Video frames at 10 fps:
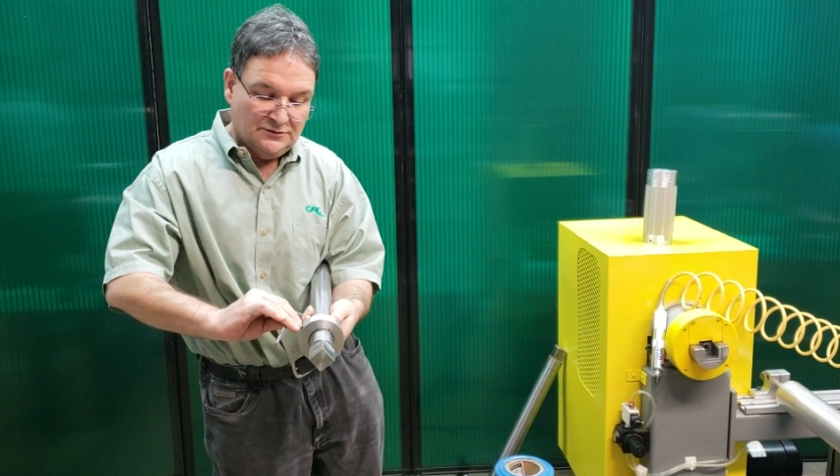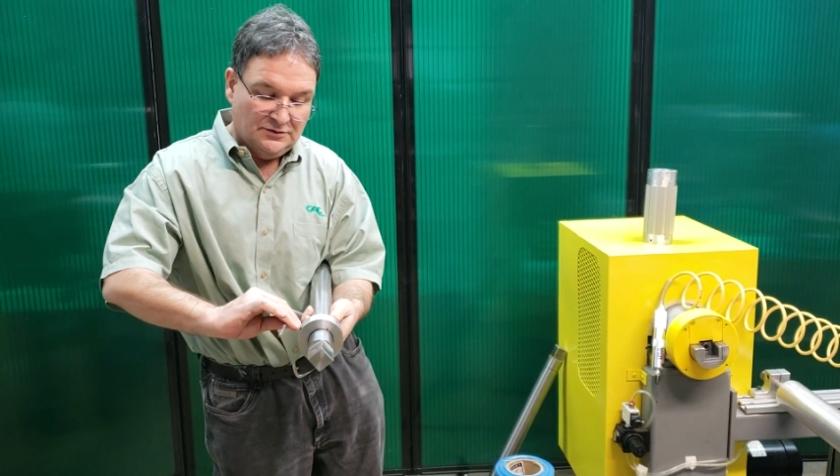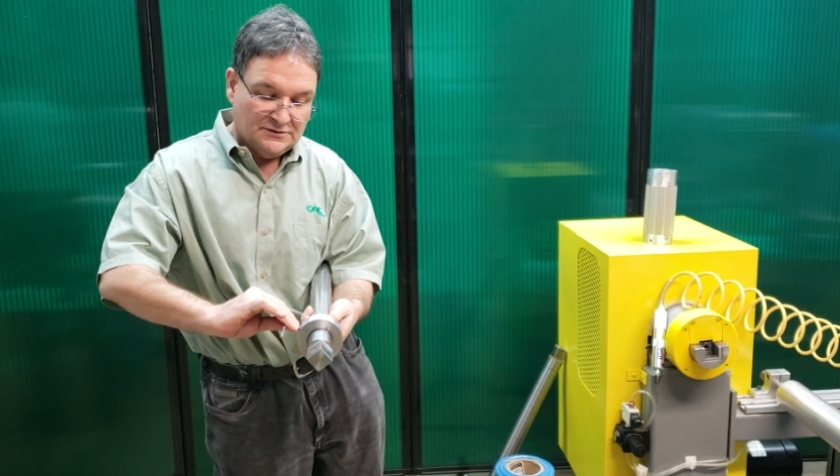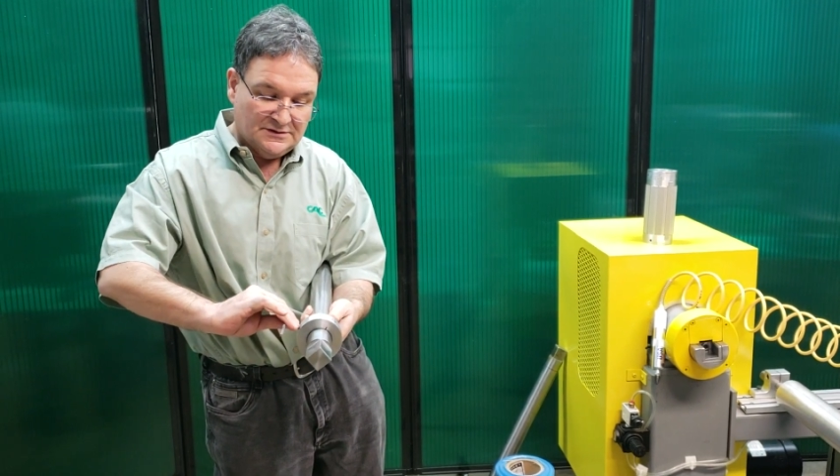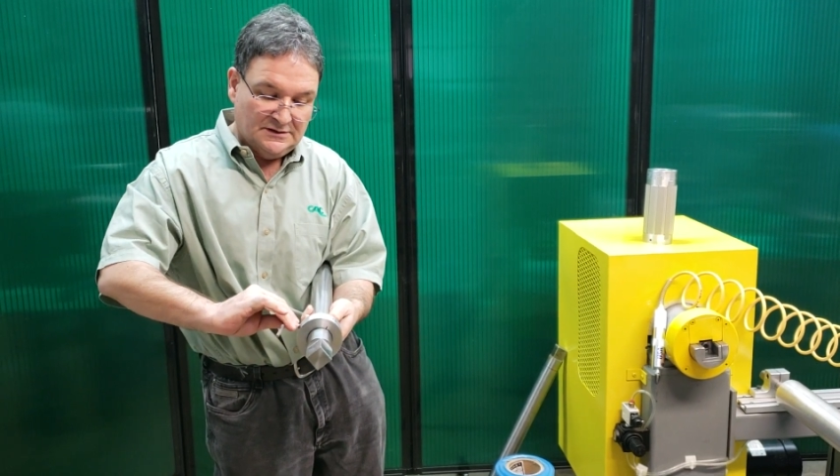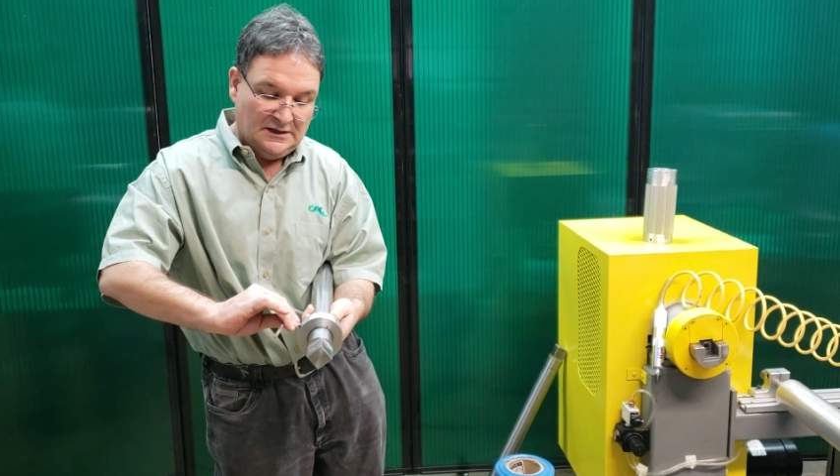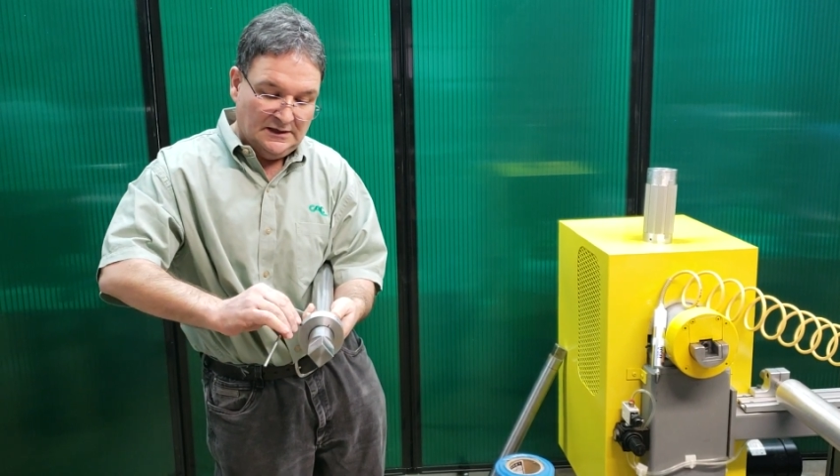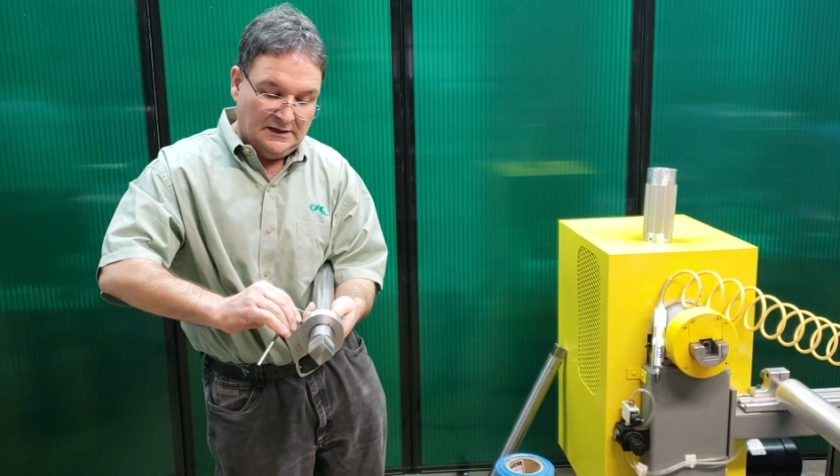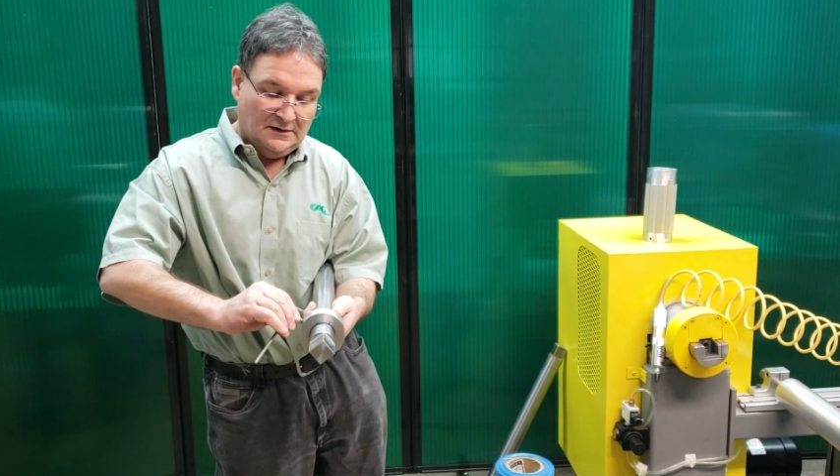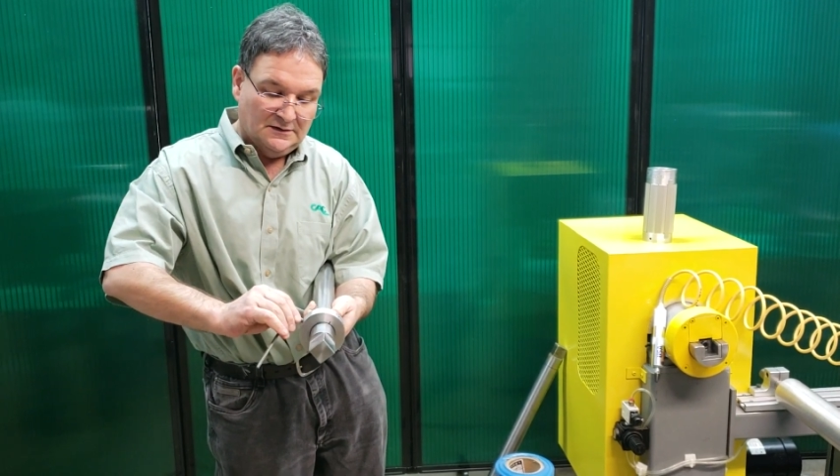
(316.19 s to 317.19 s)
you'll see
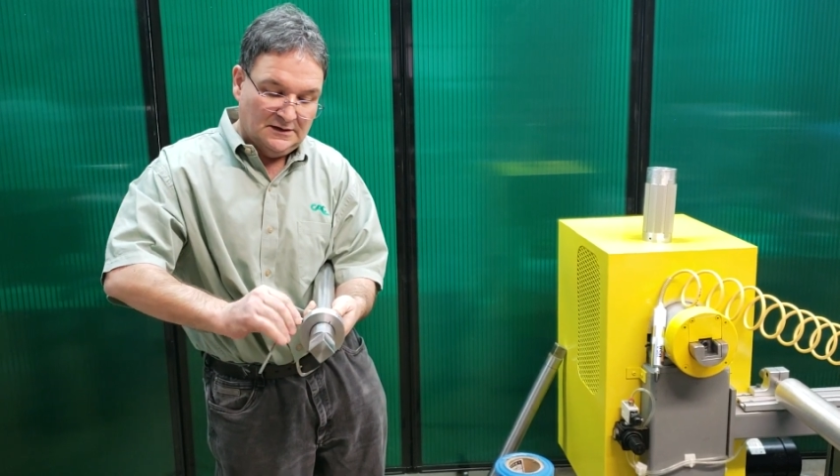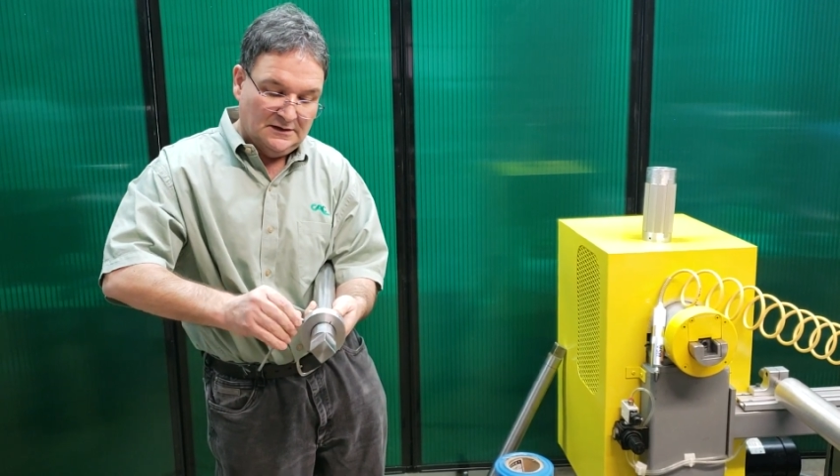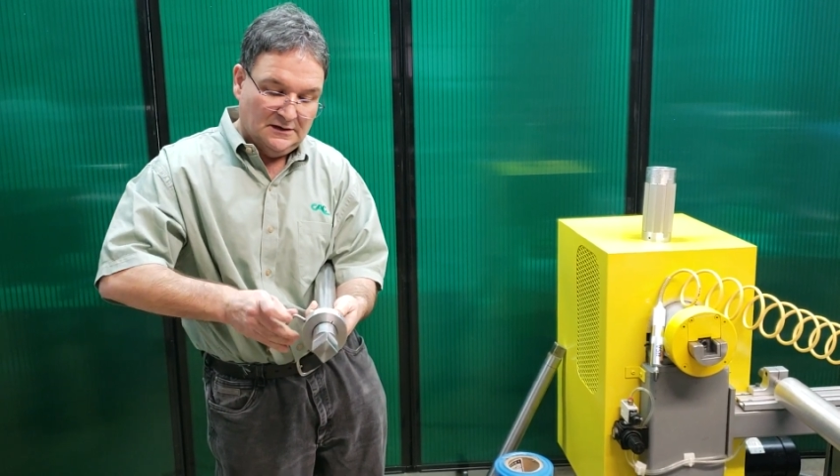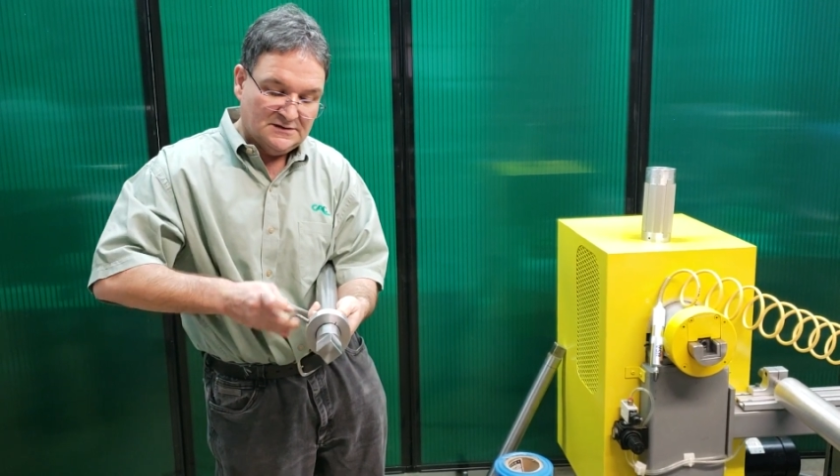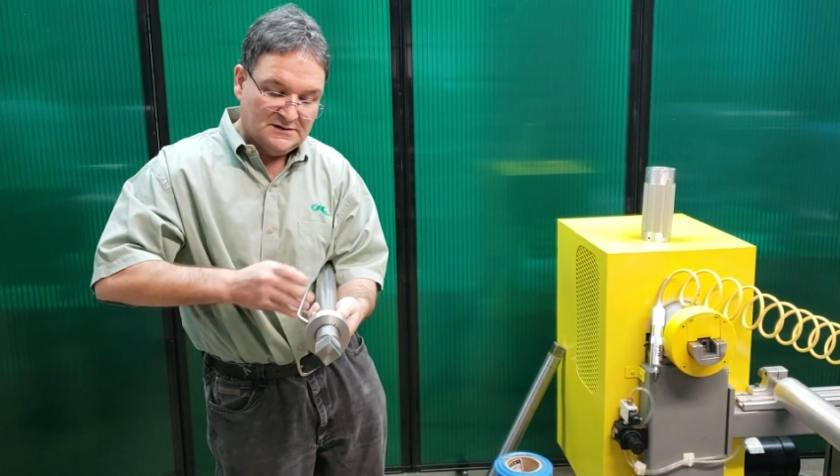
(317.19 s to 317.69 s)
that the